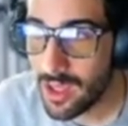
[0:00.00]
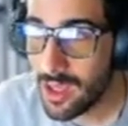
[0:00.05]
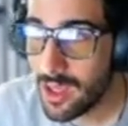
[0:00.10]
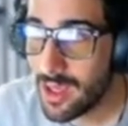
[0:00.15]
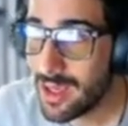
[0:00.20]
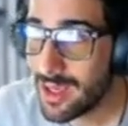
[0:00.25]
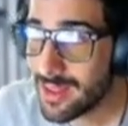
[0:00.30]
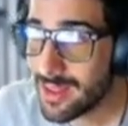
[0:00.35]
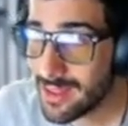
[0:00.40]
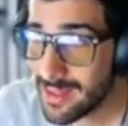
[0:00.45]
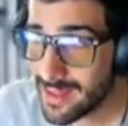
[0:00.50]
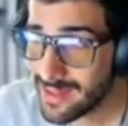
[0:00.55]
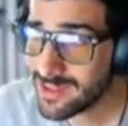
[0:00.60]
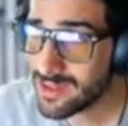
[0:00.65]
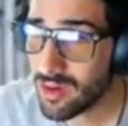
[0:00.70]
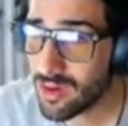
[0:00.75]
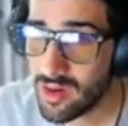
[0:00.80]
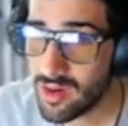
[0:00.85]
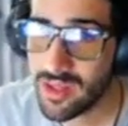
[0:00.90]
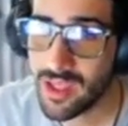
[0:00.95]
this
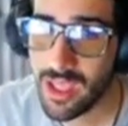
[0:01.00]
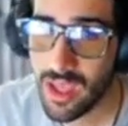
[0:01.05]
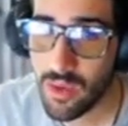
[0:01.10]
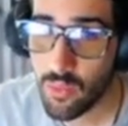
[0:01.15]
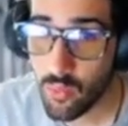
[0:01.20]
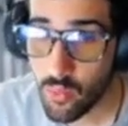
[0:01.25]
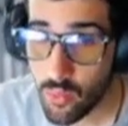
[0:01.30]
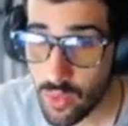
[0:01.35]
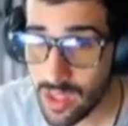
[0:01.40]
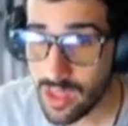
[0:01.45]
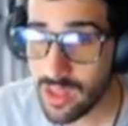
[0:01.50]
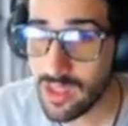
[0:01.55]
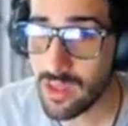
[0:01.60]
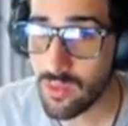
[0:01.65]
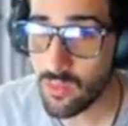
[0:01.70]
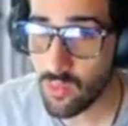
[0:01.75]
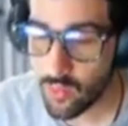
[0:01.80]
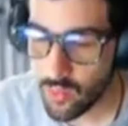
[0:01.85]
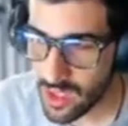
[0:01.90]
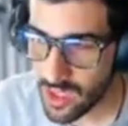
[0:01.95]
card can get really,
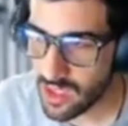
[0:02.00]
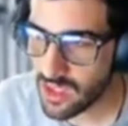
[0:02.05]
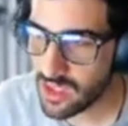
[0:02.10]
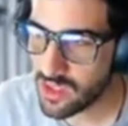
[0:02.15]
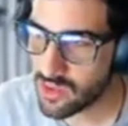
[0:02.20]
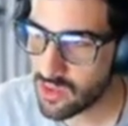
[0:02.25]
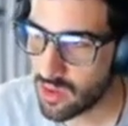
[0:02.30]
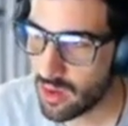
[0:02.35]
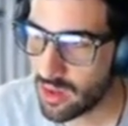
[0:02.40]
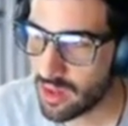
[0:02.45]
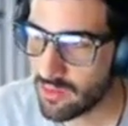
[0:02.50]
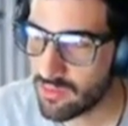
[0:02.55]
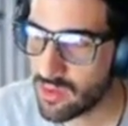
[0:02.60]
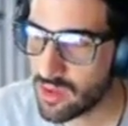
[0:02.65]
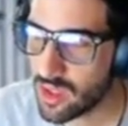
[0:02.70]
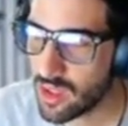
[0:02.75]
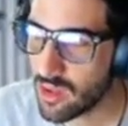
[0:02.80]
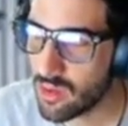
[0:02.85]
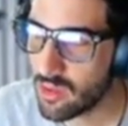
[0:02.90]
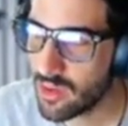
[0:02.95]
really strong. If you can
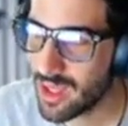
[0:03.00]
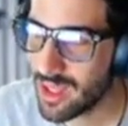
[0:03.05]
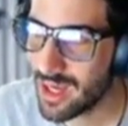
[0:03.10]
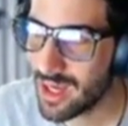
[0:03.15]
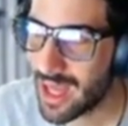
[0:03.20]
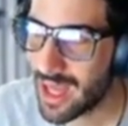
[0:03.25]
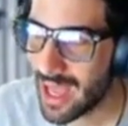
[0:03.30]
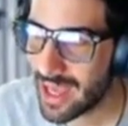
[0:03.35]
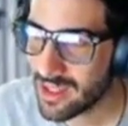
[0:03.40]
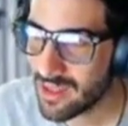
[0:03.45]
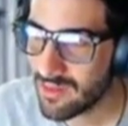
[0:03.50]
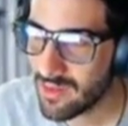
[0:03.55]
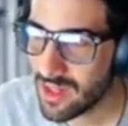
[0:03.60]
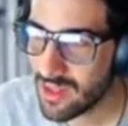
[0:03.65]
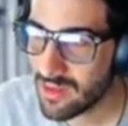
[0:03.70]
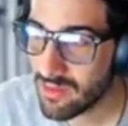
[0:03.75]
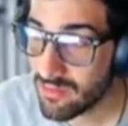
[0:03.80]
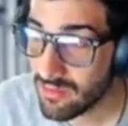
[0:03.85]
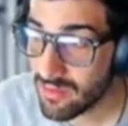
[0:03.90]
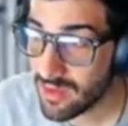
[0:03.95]
go ahead and activate its
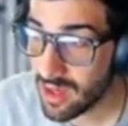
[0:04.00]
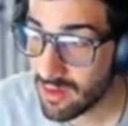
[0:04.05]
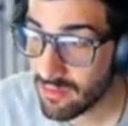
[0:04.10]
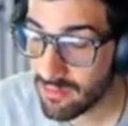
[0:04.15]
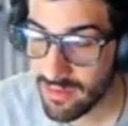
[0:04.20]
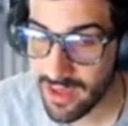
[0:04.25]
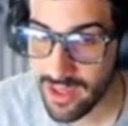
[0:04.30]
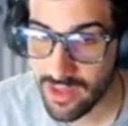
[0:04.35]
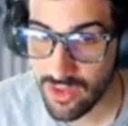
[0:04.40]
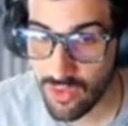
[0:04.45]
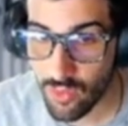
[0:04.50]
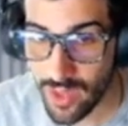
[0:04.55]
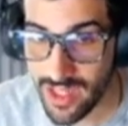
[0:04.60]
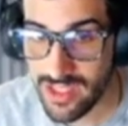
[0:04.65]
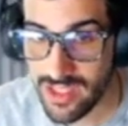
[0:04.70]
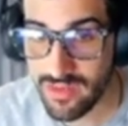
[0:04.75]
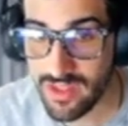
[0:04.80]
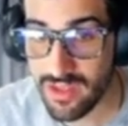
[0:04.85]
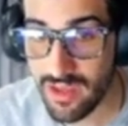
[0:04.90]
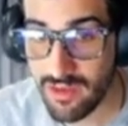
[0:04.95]
effect twice,
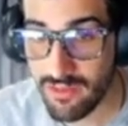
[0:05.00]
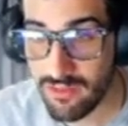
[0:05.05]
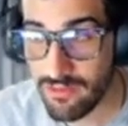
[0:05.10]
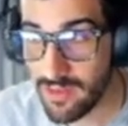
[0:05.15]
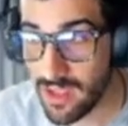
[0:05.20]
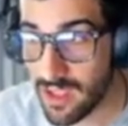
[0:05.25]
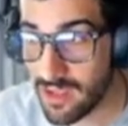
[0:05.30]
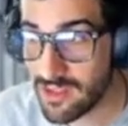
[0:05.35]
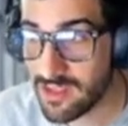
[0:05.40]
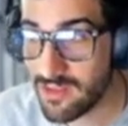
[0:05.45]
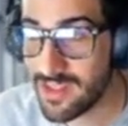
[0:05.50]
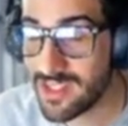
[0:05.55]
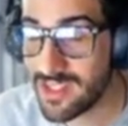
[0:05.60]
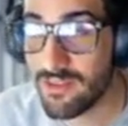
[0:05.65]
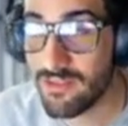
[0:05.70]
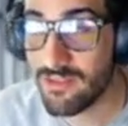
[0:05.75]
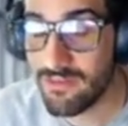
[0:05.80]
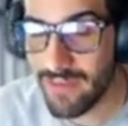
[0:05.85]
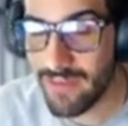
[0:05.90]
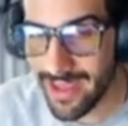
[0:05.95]
if it's
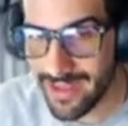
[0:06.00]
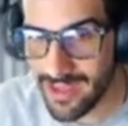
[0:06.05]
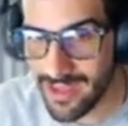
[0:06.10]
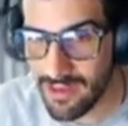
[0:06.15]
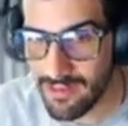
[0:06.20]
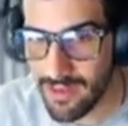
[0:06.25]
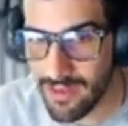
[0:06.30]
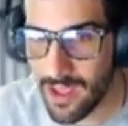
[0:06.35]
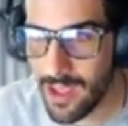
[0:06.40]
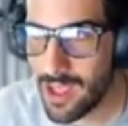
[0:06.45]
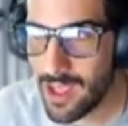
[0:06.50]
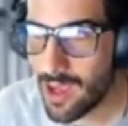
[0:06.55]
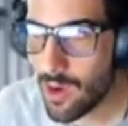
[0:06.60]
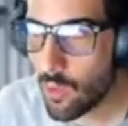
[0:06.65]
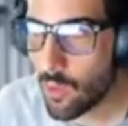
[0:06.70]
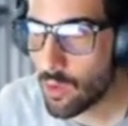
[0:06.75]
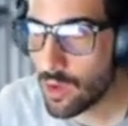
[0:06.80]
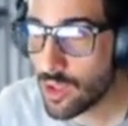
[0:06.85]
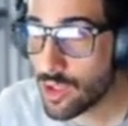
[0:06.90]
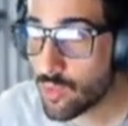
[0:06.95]
effective
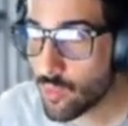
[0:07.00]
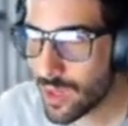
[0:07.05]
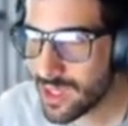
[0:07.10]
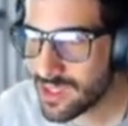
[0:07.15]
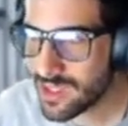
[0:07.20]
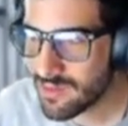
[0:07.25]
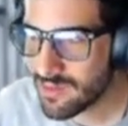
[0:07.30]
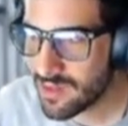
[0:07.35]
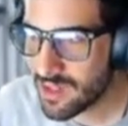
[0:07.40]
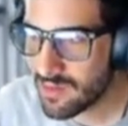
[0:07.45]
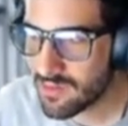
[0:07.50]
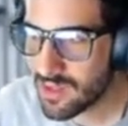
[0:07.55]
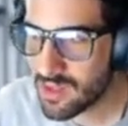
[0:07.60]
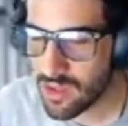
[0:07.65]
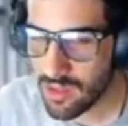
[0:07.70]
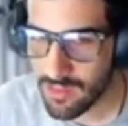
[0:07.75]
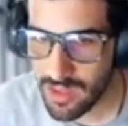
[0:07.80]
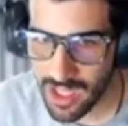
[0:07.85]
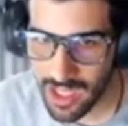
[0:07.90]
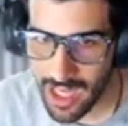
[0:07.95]
or aggressive enough that you can
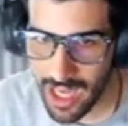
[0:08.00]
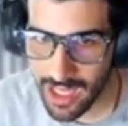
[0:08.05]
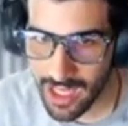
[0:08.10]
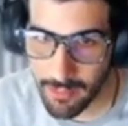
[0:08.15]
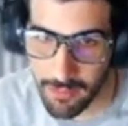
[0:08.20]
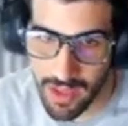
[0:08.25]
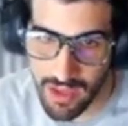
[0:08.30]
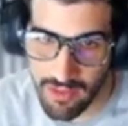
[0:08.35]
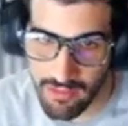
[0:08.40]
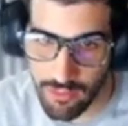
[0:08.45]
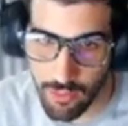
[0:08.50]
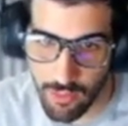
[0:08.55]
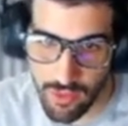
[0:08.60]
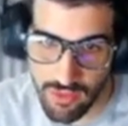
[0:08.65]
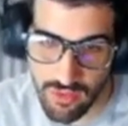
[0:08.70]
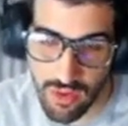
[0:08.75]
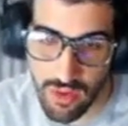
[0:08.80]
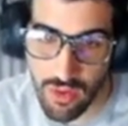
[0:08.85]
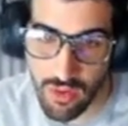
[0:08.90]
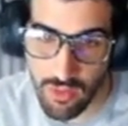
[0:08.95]
be like, I can pay 4
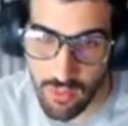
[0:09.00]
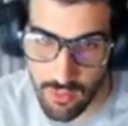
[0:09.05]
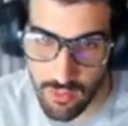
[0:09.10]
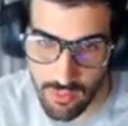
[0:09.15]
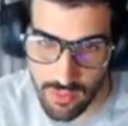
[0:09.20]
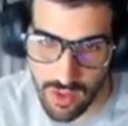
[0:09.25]
to, you know,